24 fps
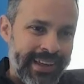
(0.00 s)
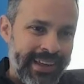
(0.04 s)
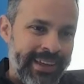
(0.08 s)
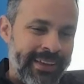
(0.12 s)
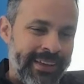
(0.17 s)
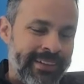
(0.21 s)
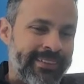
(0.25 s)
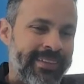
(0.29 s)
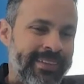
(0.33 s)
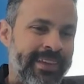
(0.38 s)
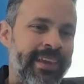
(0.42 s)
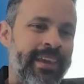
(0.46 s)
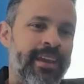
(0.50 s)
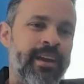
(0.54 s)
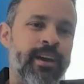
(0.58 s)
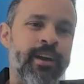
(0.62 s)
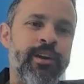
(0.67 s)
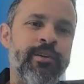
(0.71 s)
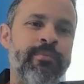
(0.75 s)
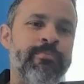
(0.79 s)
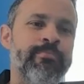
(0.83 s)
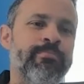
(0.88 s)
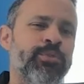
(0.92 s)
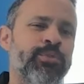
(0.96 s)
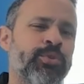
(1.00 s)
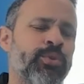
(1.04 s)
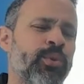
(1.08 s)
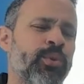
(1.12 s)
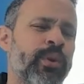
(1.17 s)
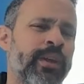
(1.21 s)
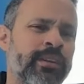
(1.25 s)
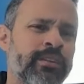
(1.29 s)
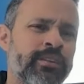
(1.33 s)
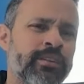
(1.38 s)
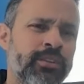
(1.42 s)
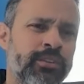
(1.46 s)
Like they are
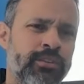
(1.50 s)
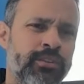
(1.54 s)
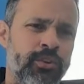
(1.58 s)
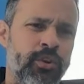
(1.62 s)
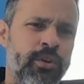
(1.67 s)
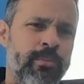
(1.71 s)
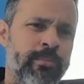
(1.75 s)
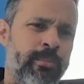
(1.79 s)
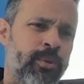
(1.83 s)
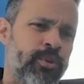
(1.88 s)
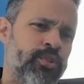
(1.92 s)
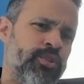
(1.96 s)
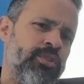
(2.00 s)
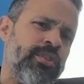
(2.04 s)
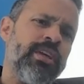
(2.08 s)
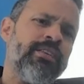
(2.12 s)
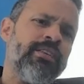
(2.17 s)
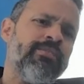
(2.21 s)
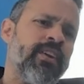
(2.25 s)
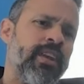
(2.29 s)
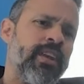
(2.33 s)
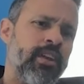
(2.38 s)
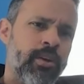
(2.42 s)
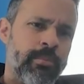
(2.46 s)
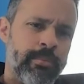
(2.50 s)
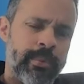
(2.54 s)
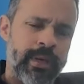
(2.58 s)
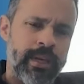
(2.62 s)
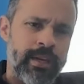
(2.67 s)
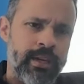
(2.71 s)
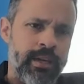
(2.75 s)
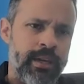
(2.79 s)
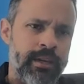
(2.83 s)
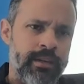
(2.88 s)
doing so much development,